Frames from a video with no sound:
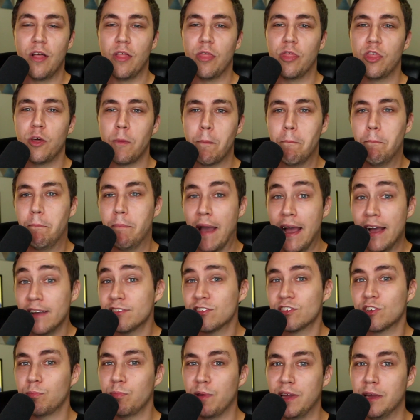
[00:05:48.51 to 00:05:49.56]
the
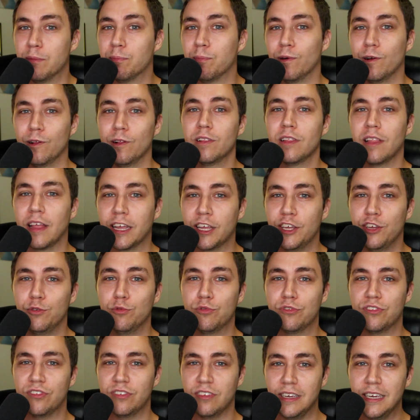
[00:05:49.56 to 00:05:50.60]
best people. Like you
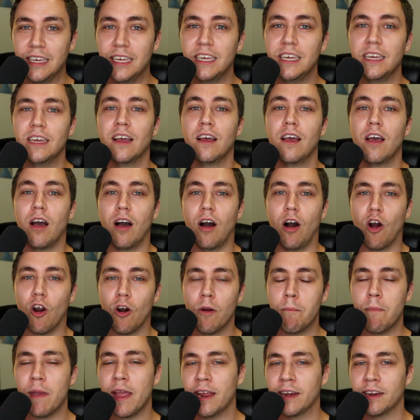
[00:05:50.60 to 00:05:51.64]
see
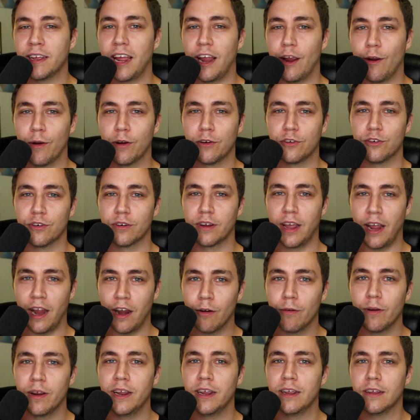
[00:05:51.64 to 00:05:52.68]
our main character,
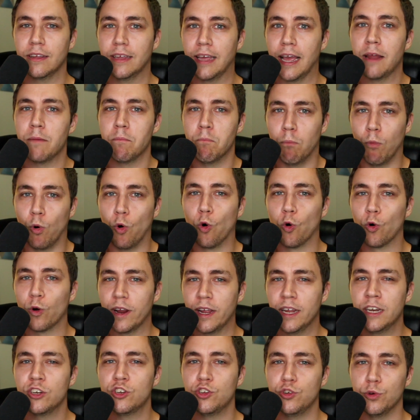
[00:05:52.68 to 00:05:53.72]
Gary, get more
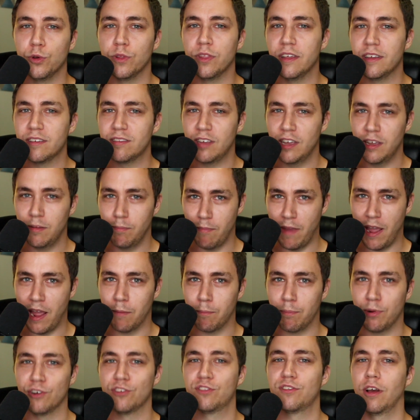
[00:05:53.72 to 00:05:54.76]
into this
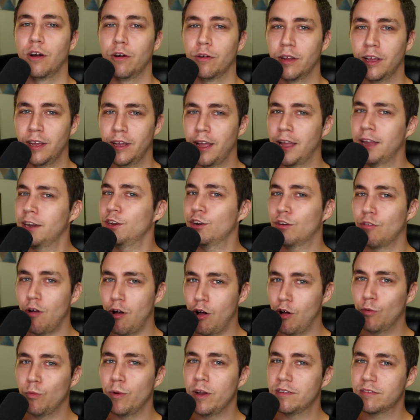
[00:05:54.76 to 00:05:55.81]
hitman persona, and you're
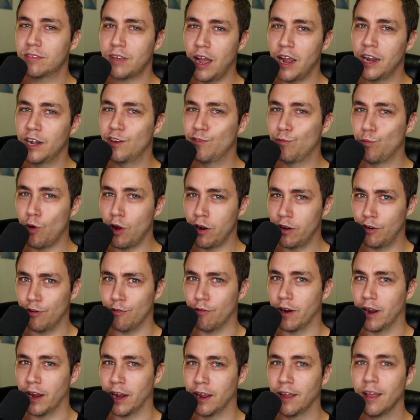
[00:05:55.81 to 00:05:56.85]
always kind of
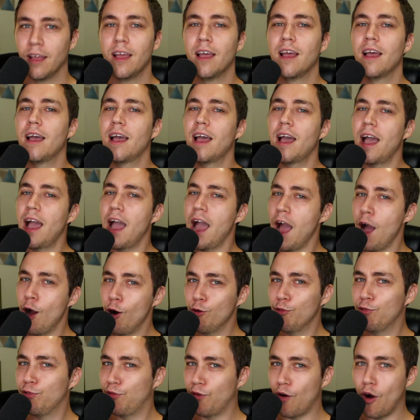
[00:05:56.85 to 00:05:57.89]
wondering
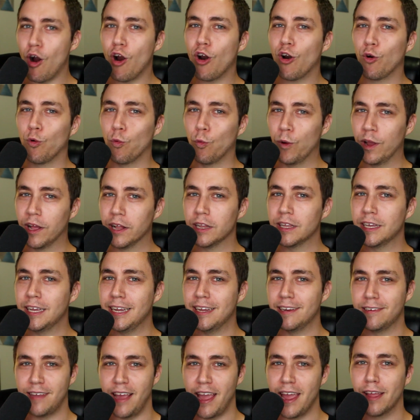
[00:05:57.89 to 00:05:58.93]
how far will
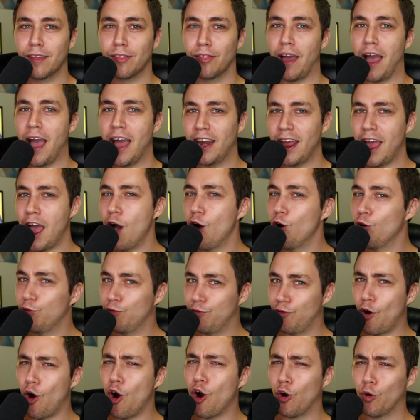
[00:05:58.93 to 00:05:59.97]
he take that? How
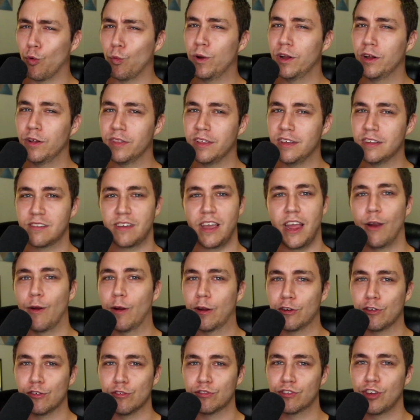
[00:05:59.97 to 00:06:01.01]
far will these
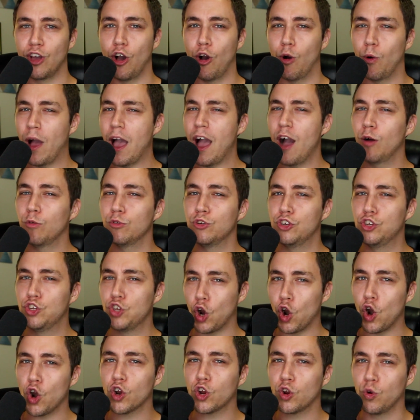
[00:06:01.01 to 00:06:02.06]
characters go? How
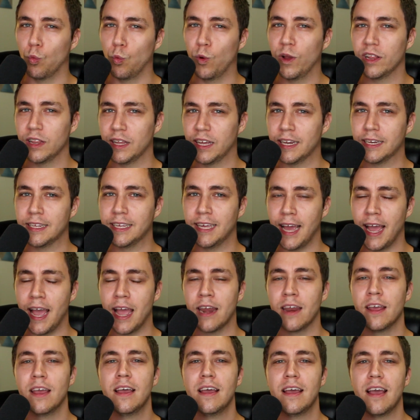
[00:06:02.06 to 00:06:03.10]
dark will it
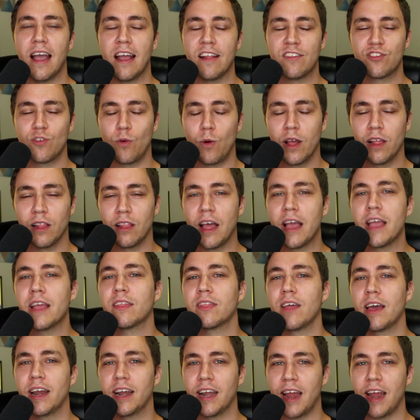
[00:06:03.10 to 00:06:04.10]
get? And so I like that